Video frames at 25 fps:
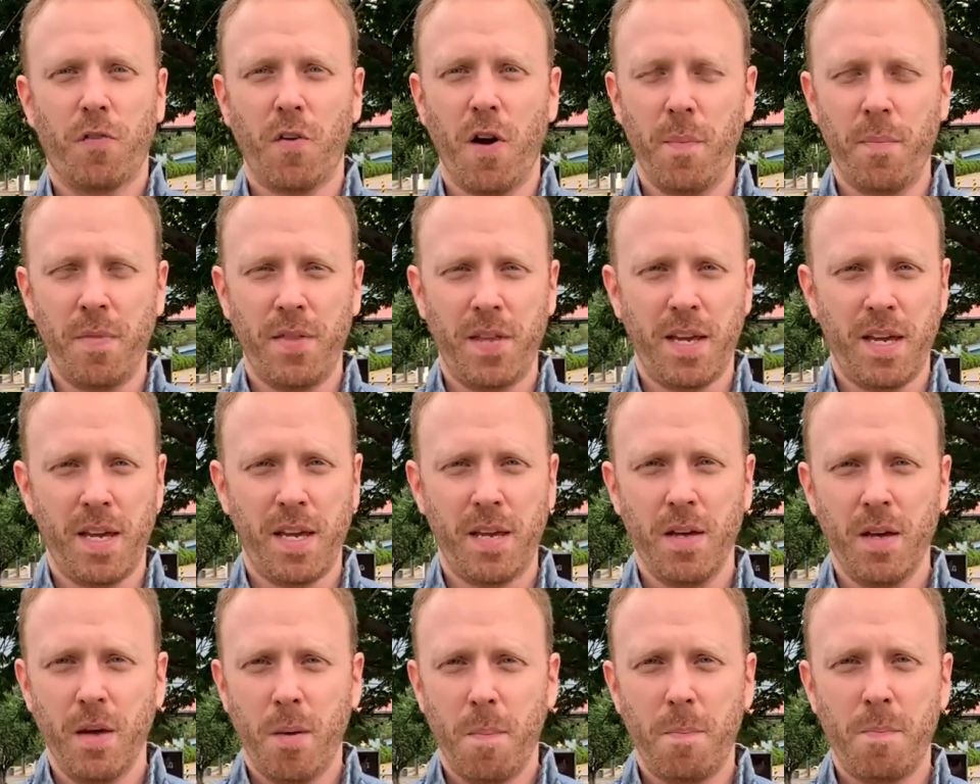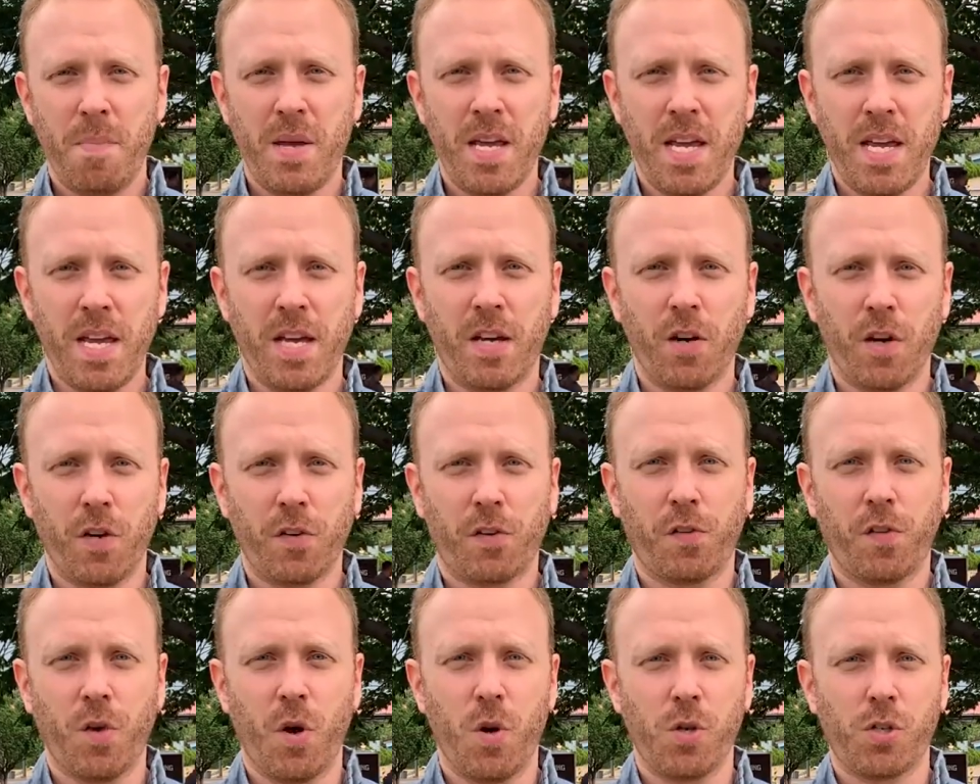from the meager
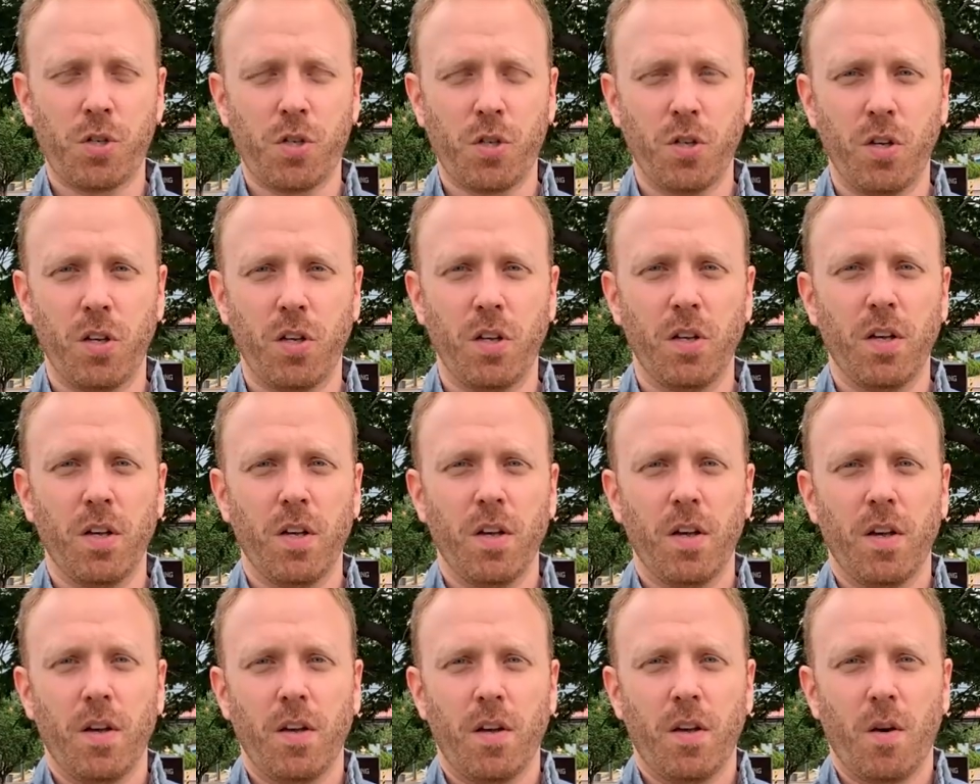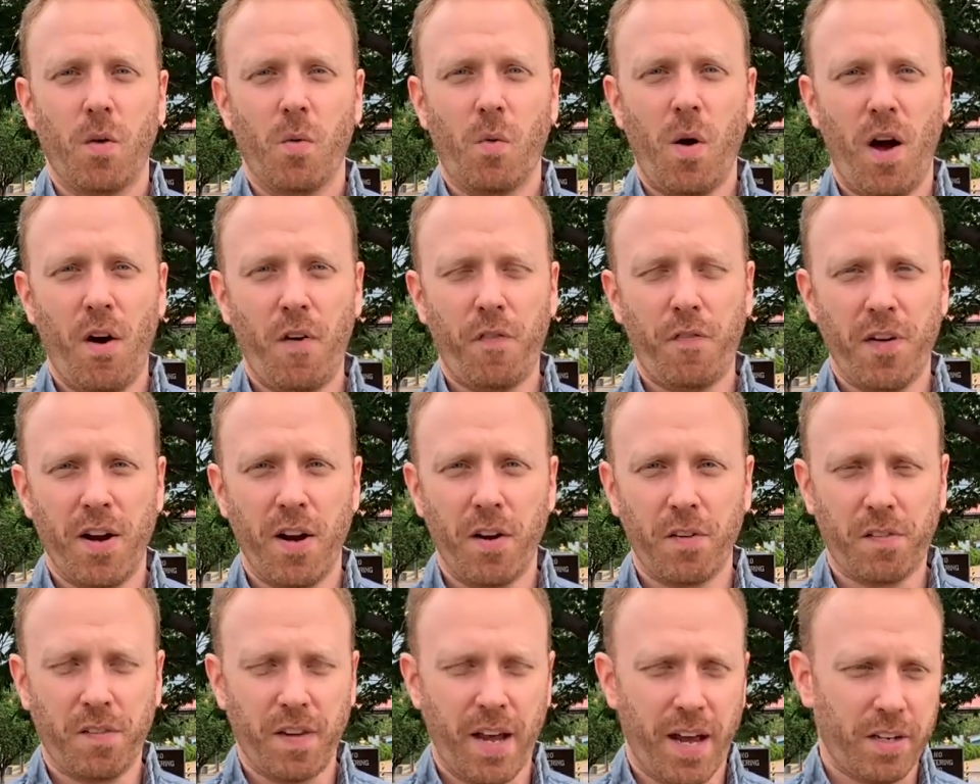social
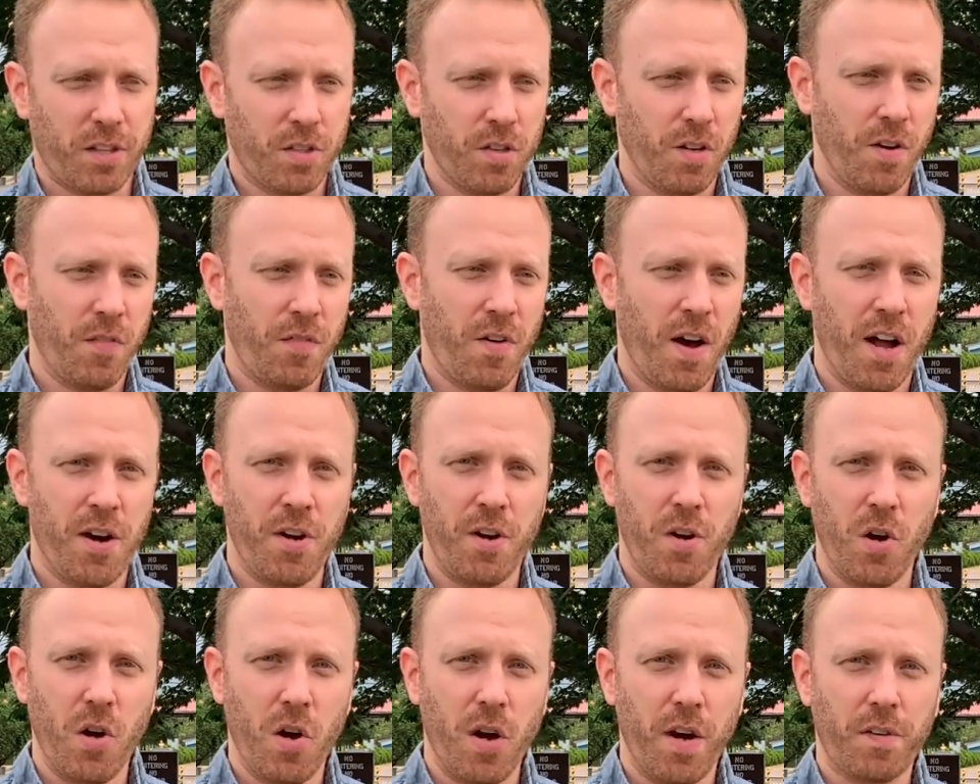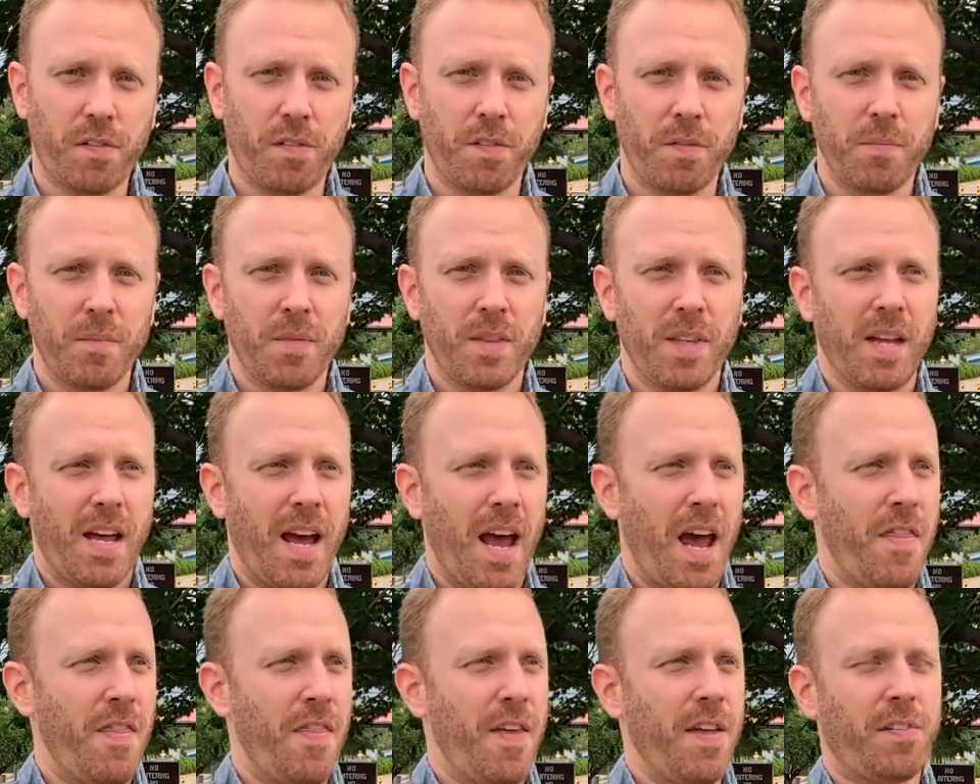welfare sector of Honduras.
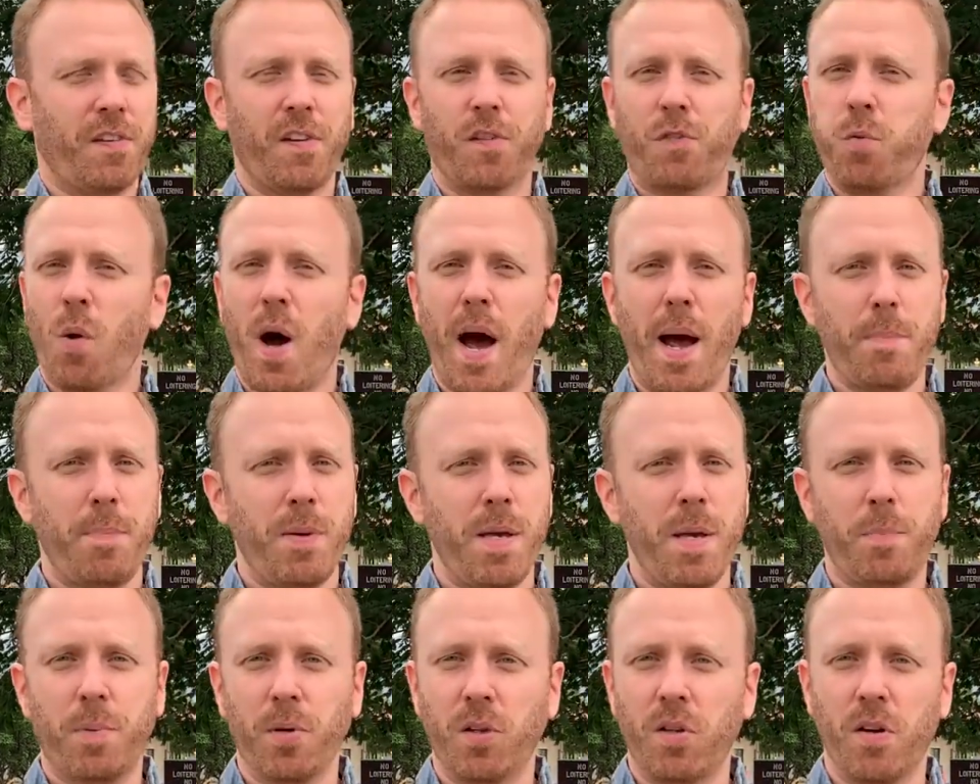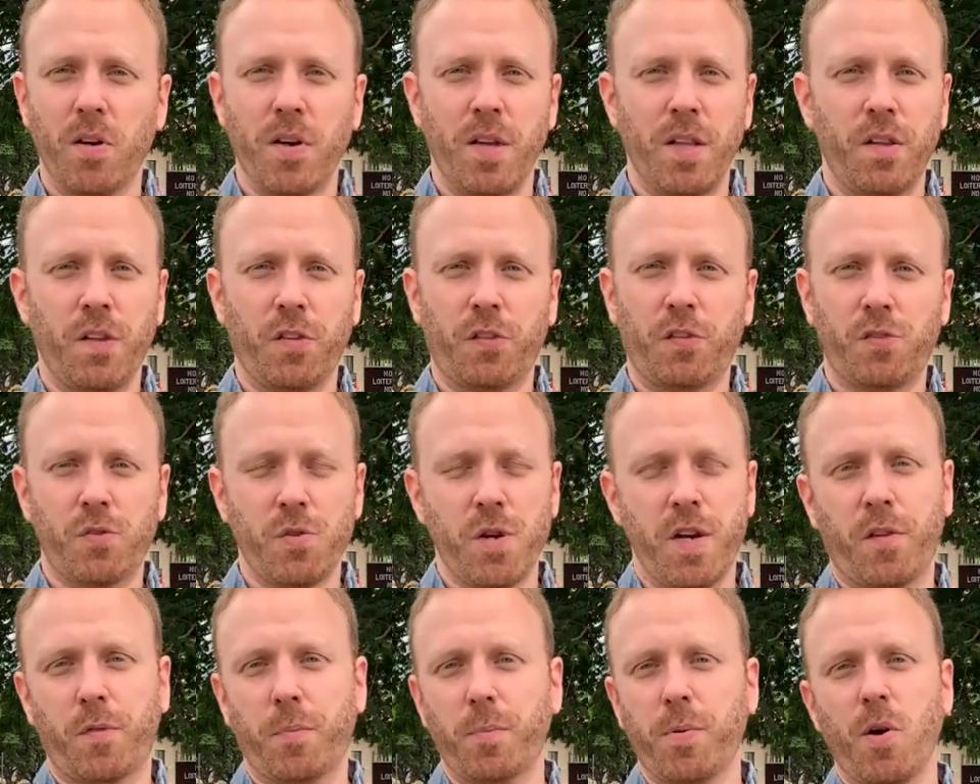And this is why people are in the
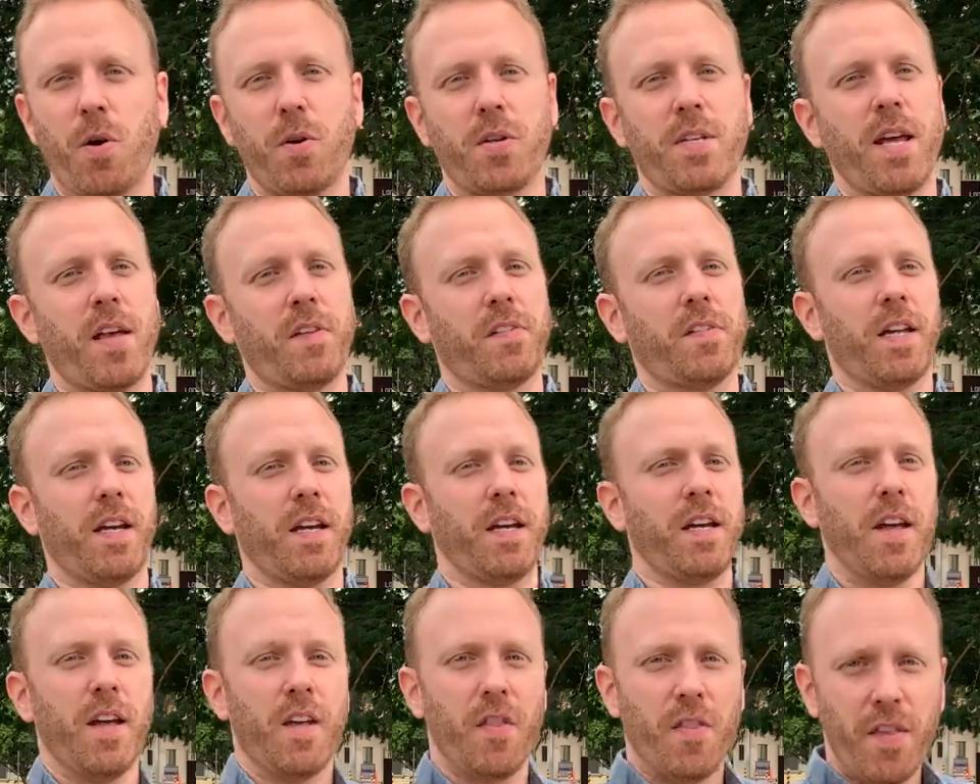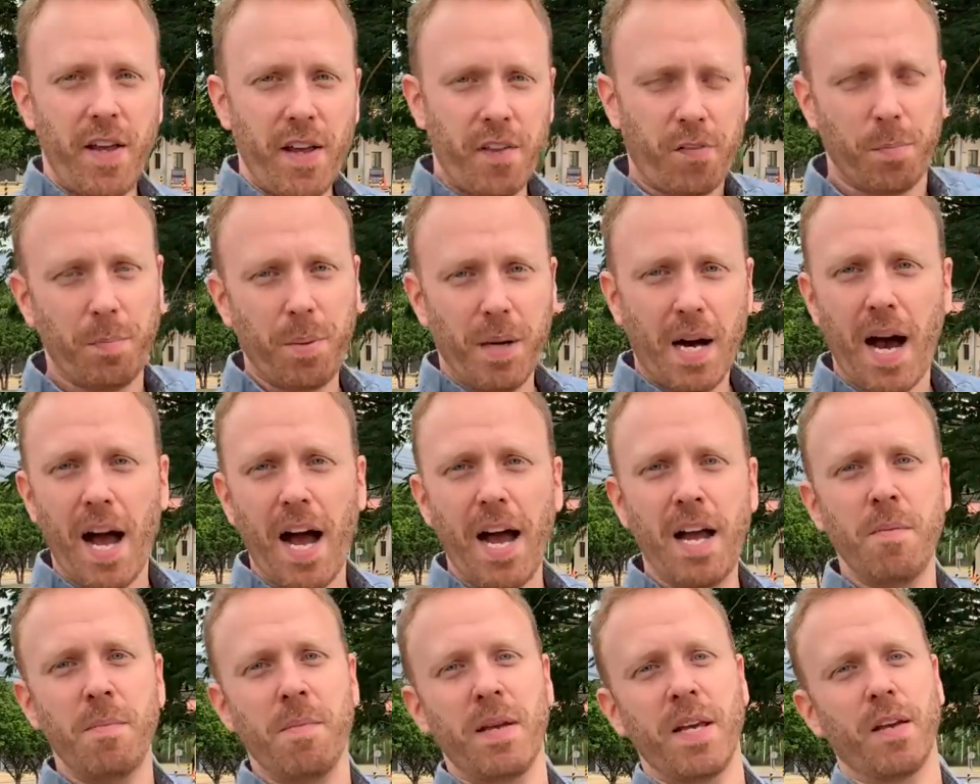streets protesting. This
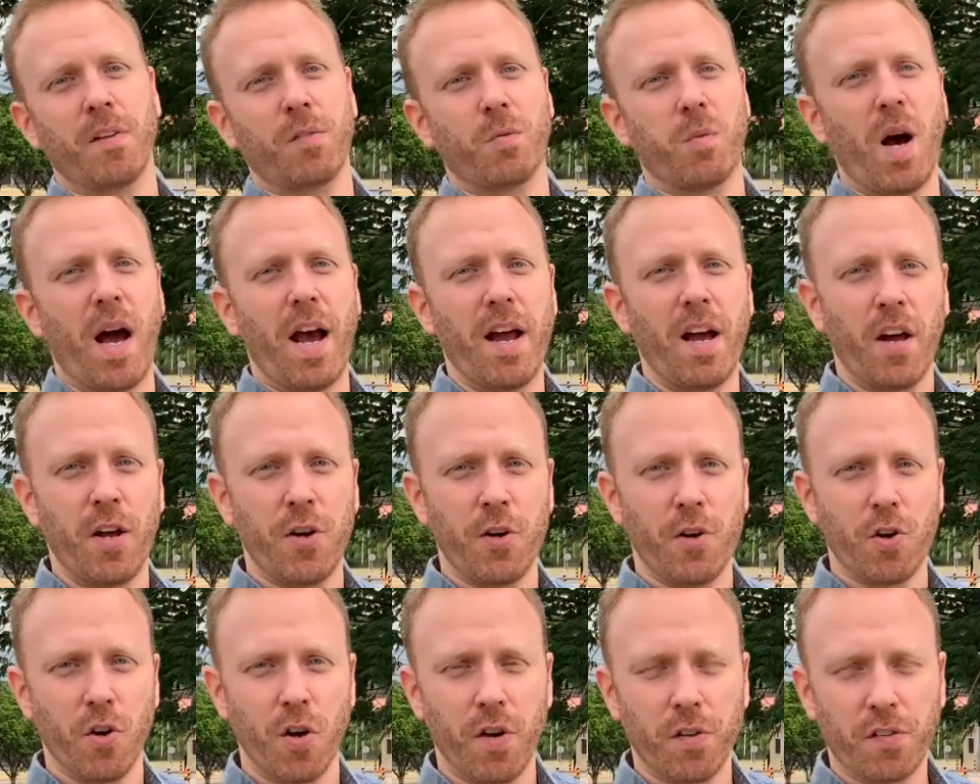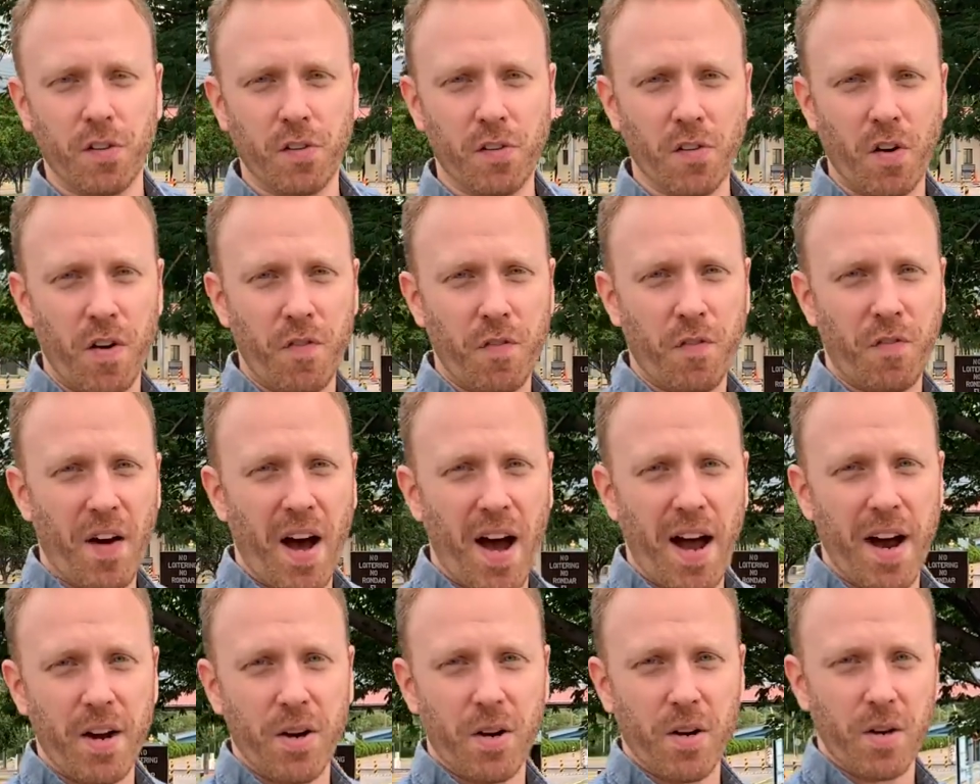behind me is why Honduras is on
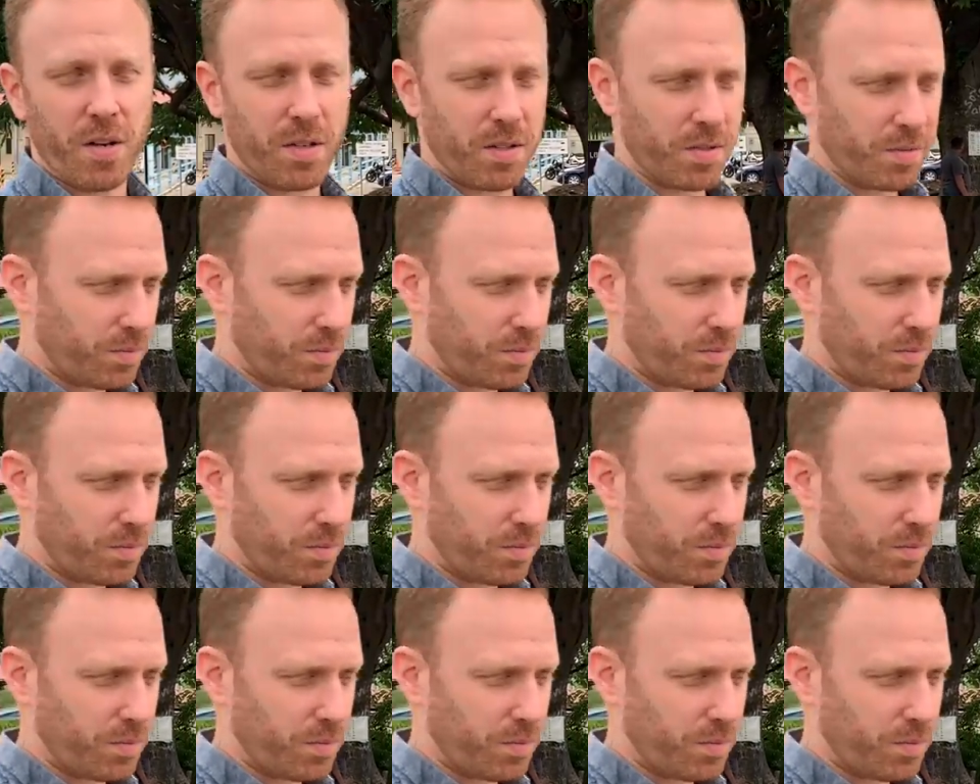fire.